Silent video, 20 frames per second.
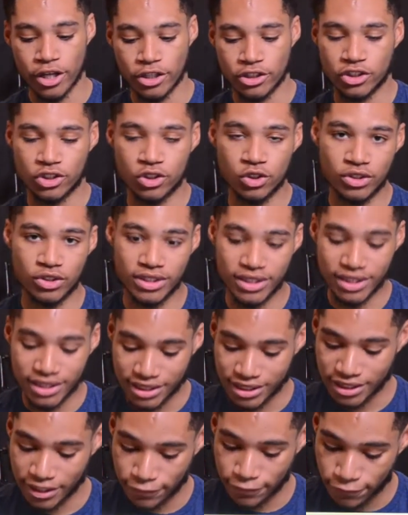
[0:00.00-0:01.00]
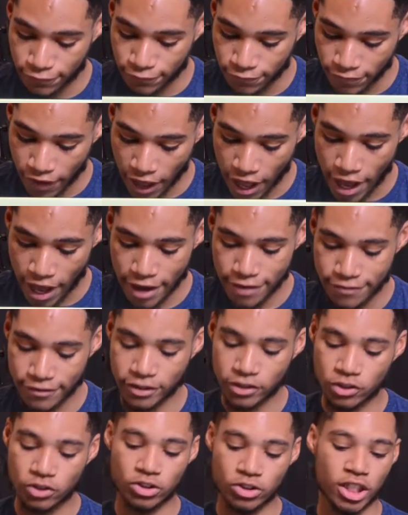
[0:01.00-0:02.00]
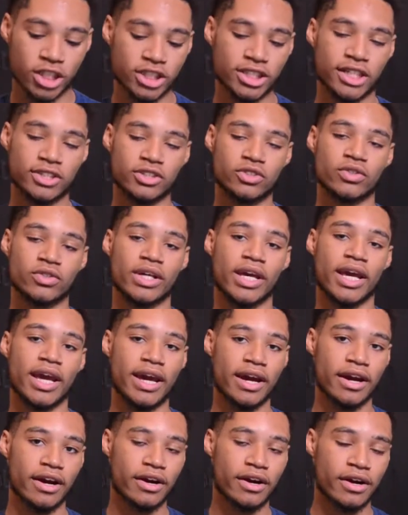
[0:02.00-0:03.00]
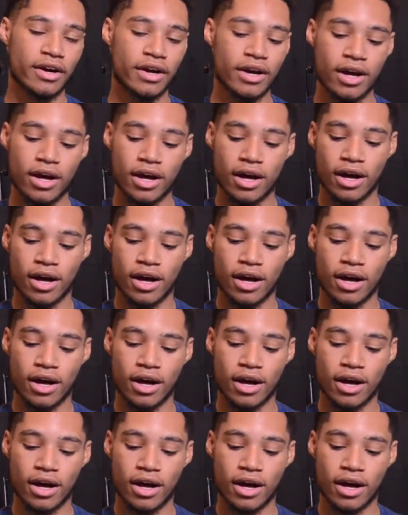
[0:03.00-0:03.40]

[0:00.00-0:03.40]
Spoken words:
265, and 2 touchdowns through the air.